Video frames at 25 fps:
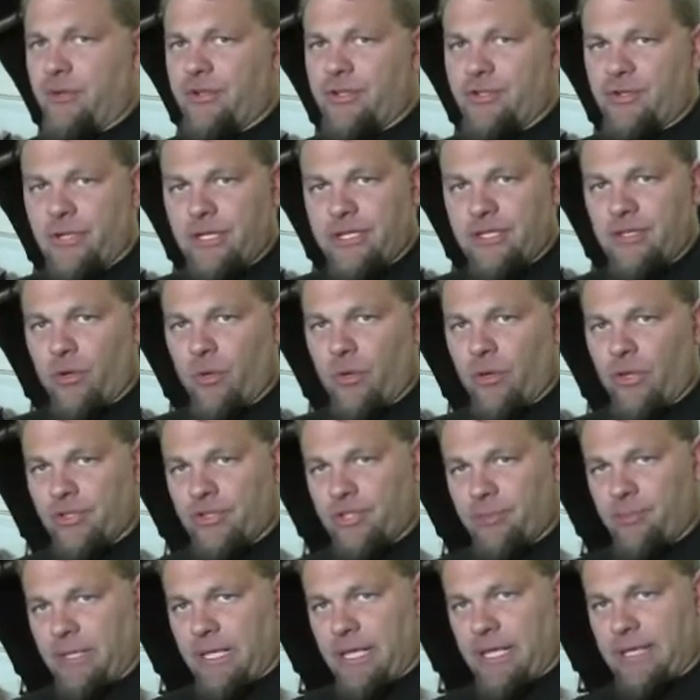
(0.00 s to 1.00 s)
restricts the oil
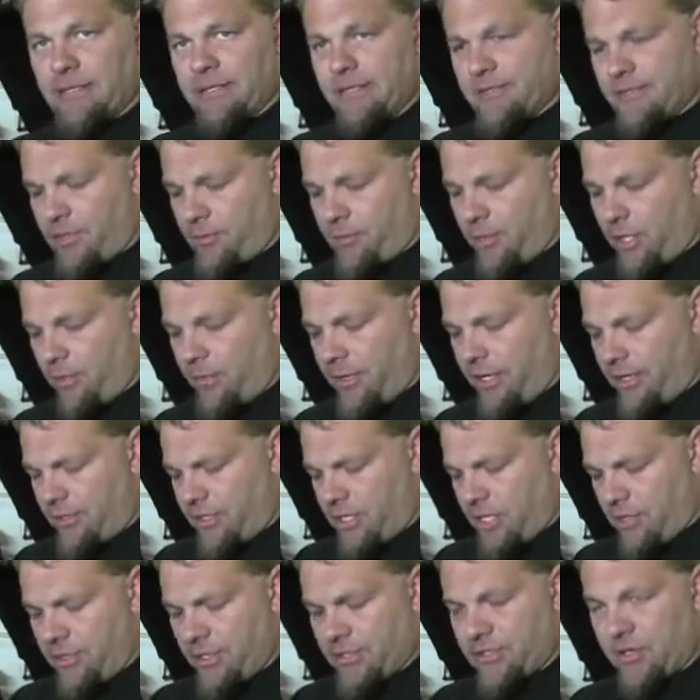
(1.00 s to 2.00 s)
supply since they're ball bearing
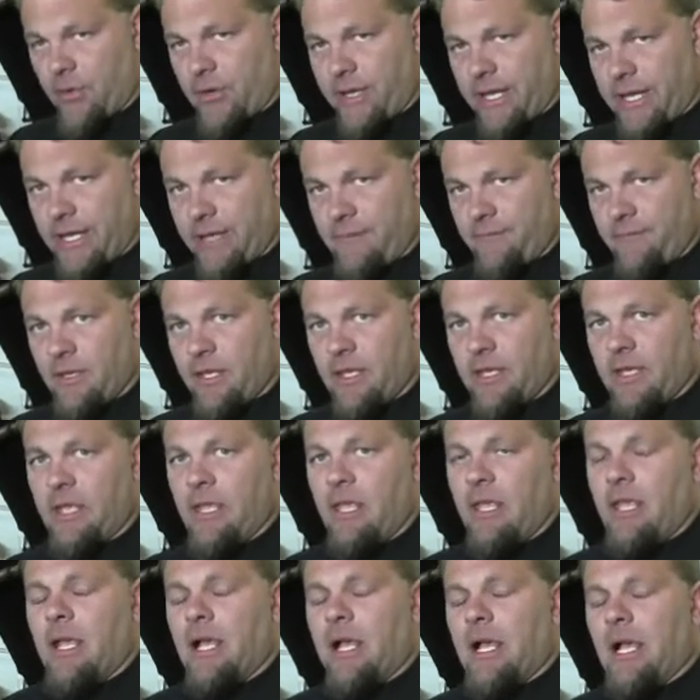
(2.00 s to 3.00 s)
turbos going in.
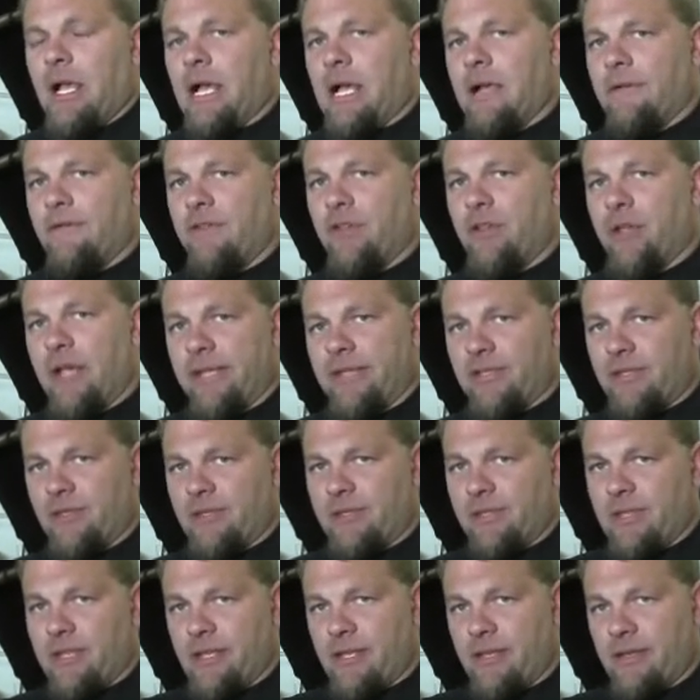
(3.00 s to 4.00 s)
For you guys
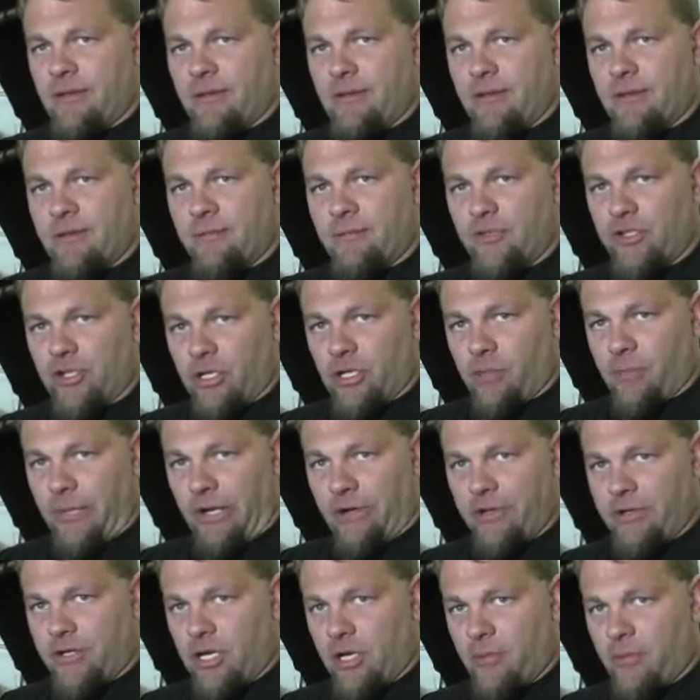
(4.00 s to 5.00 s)
using the journal
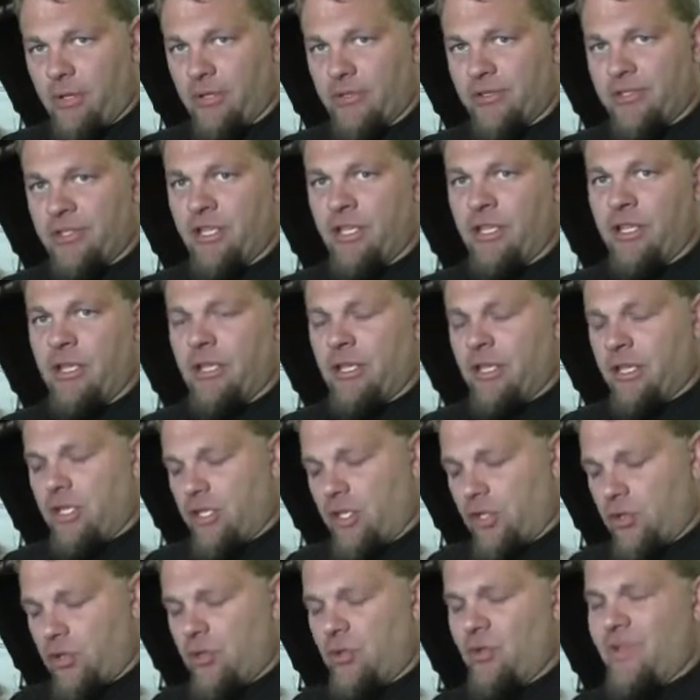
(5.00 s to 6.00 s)
bearing turbos,
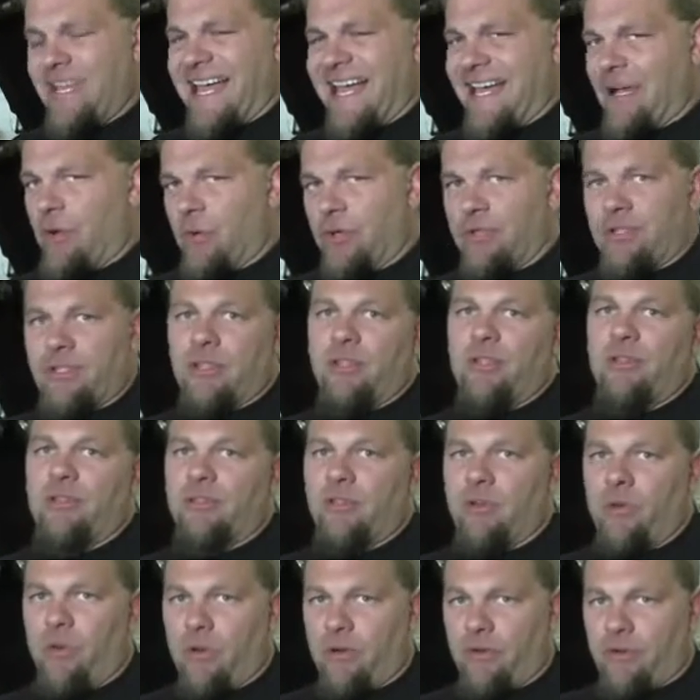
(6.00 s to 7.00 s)
you do not want to use
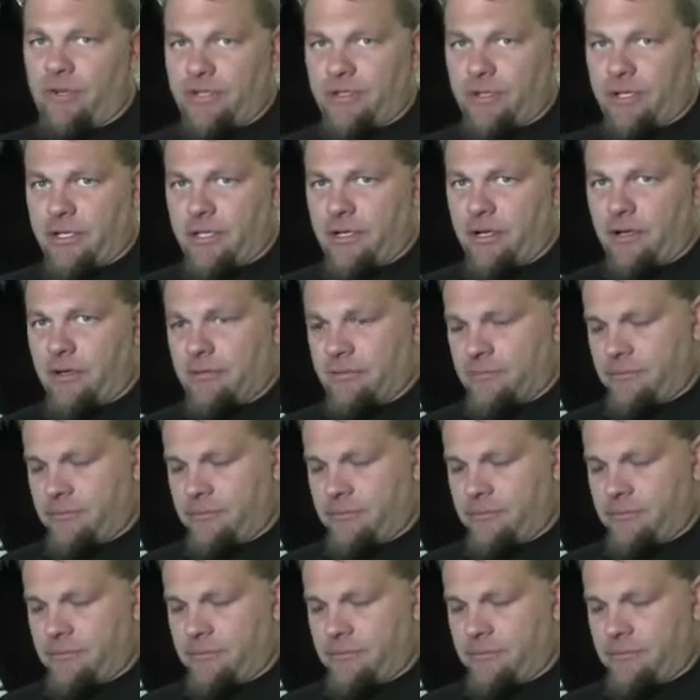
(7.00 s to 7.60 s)
an oil restrictor.